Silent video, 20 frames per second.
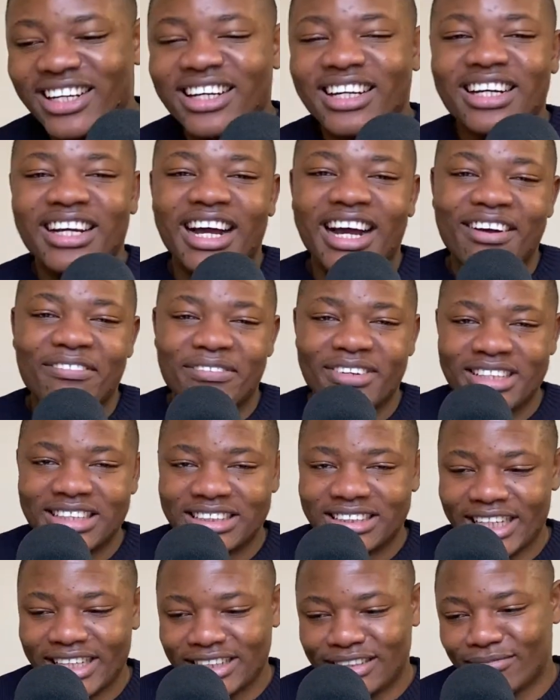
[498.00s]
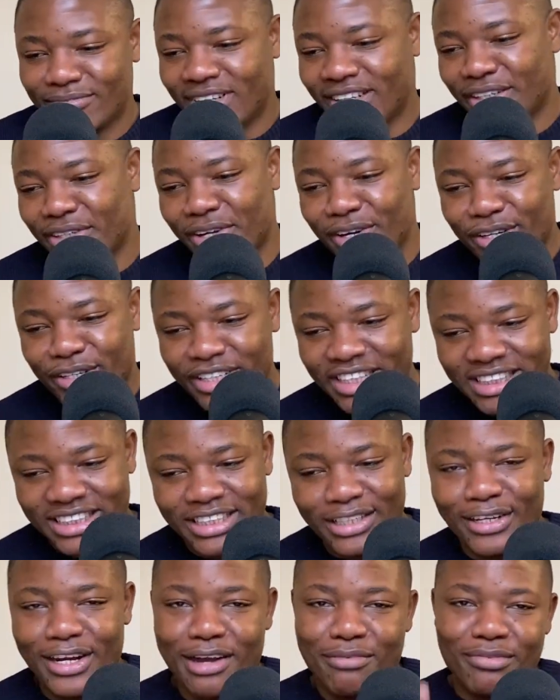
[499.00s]
iPhone is that smart. Yo,
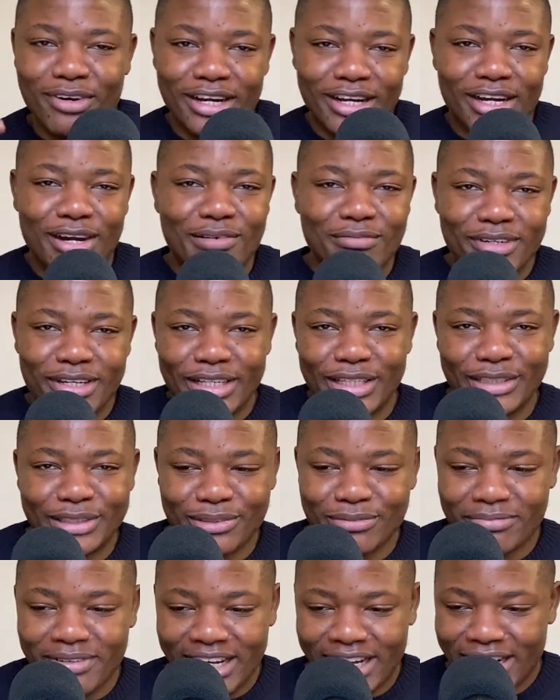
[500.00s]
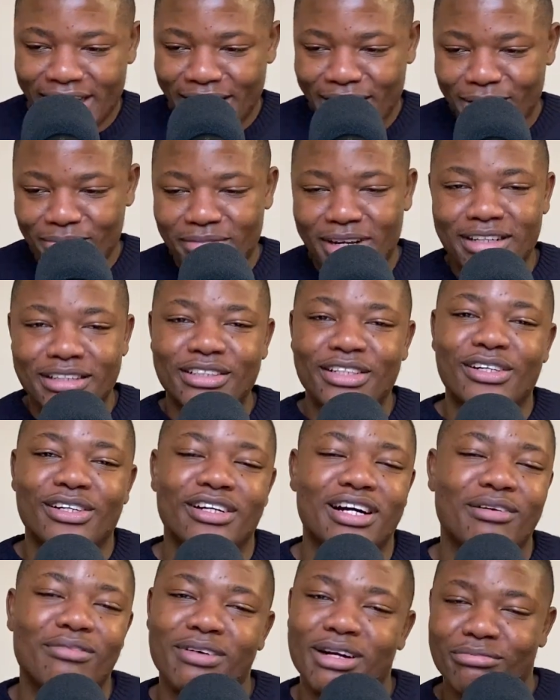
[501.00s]
Christian, I'm gonna hit you back up.
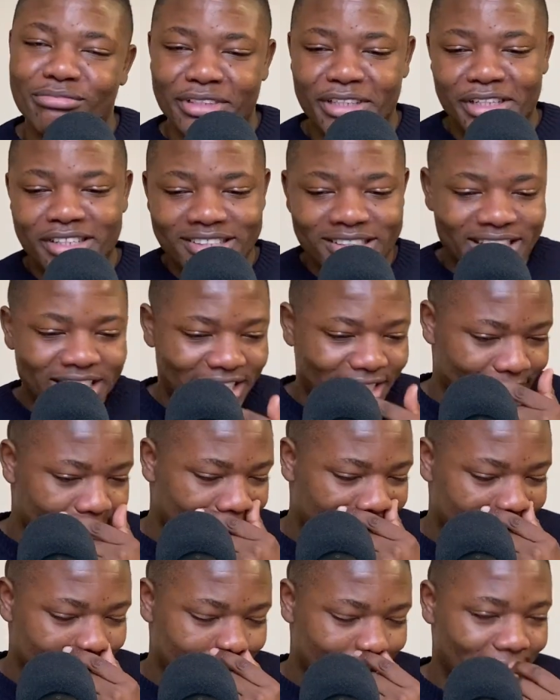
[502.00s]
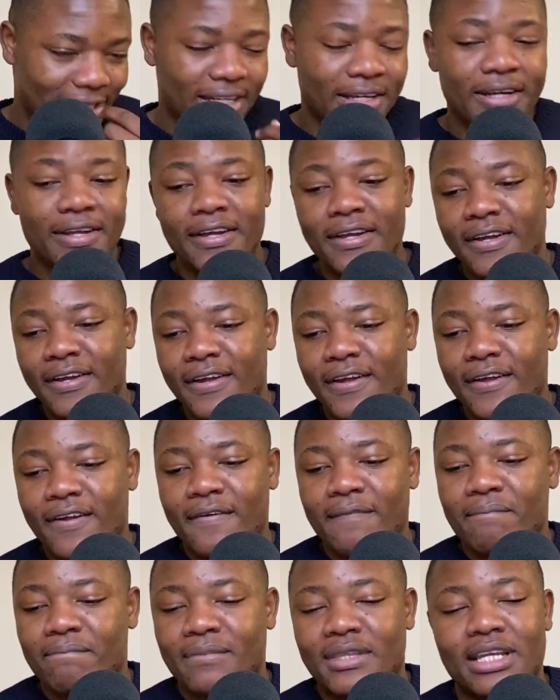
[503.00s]
Yo, I'm recording. Anyway,
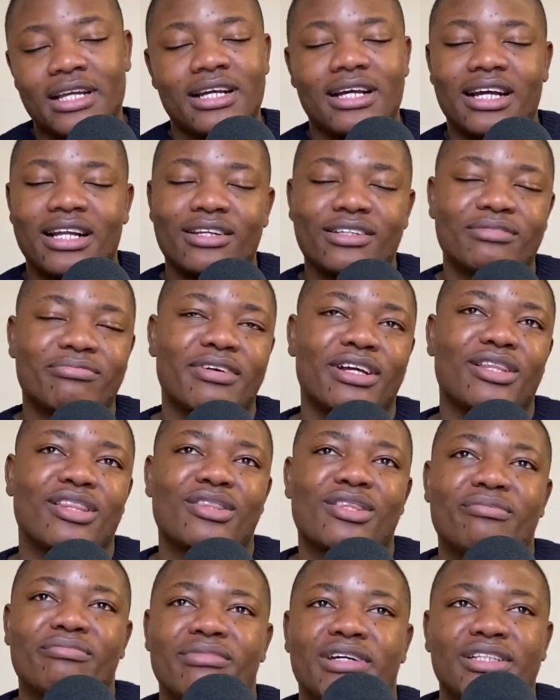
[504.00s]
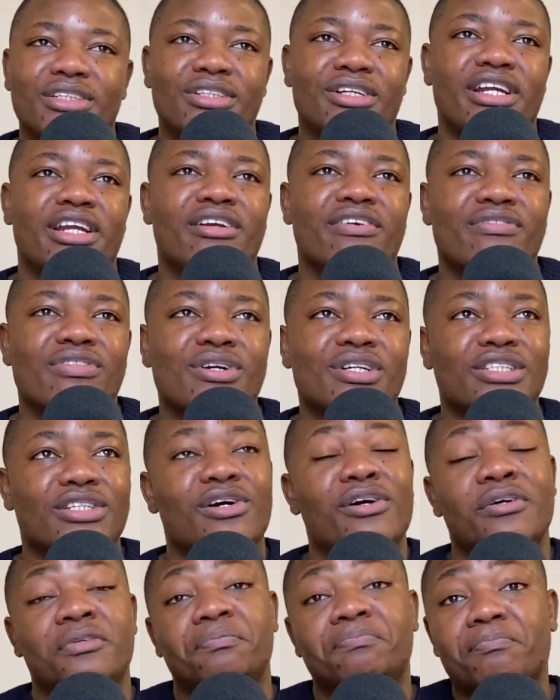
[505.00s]
I lost my train of thoughts.
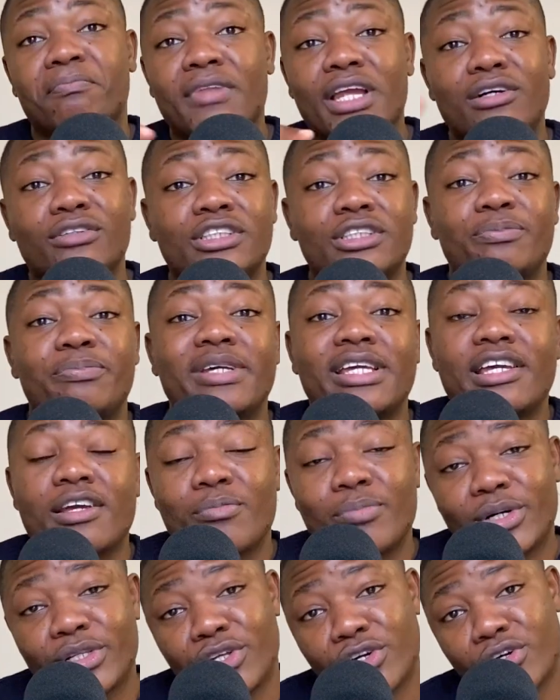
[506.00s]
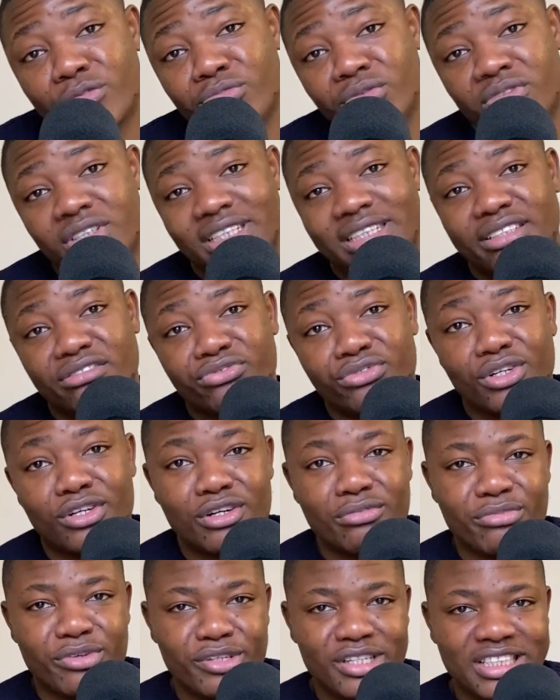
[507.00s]
Oh, I was speaking about the different
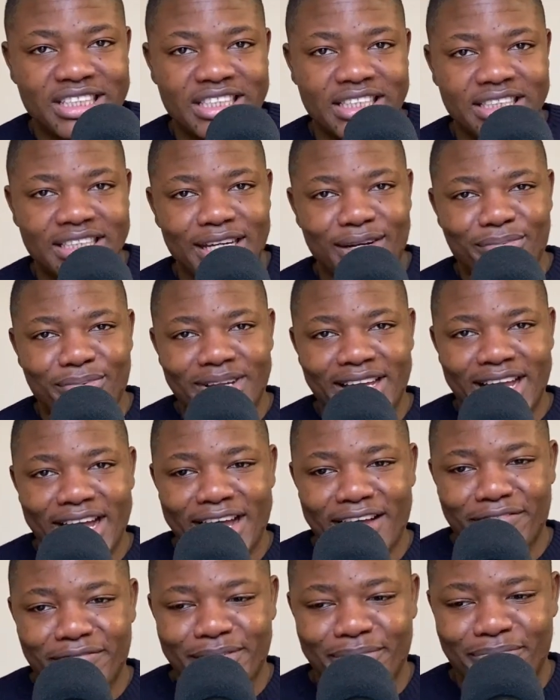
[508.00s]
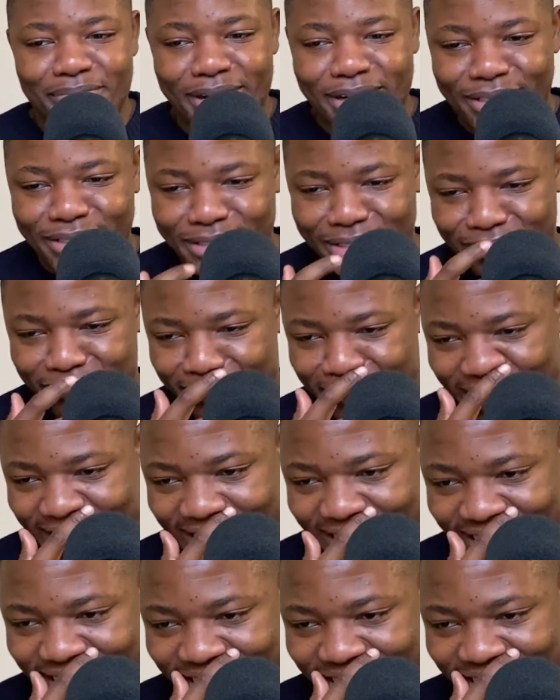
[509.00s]
communities that we have in Belgium, right?